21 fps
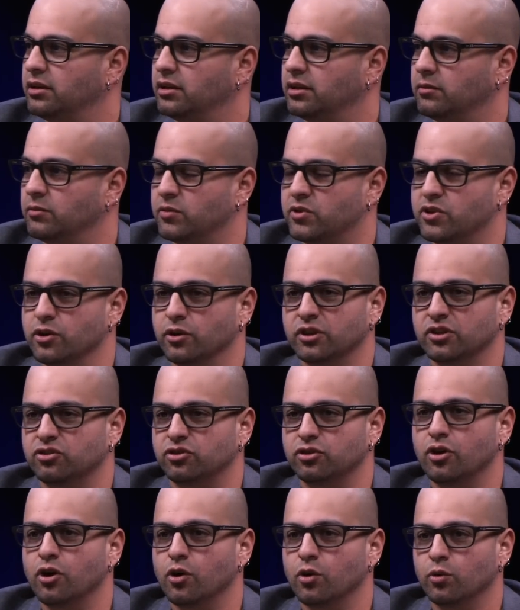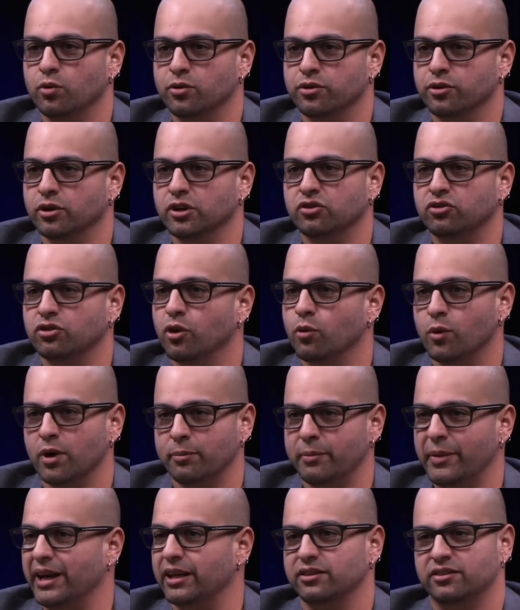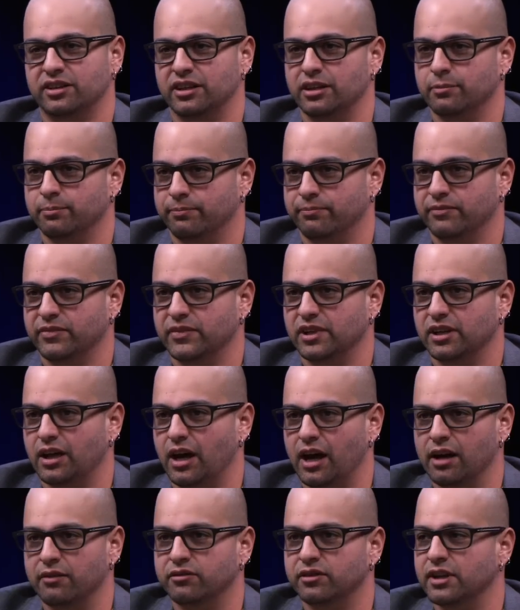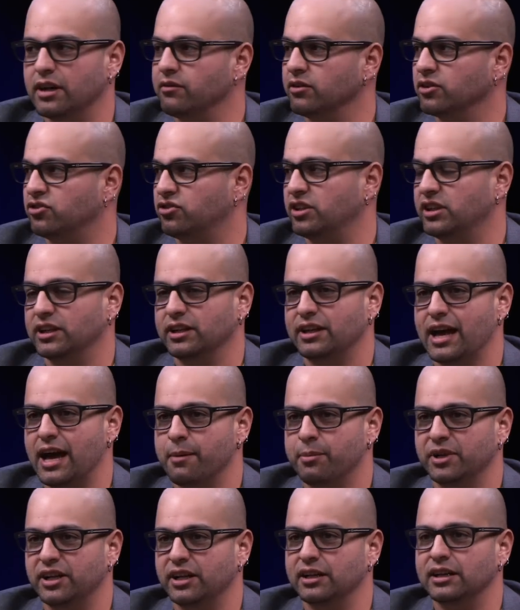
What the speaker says: There is no one-man team. I've never seen it happen.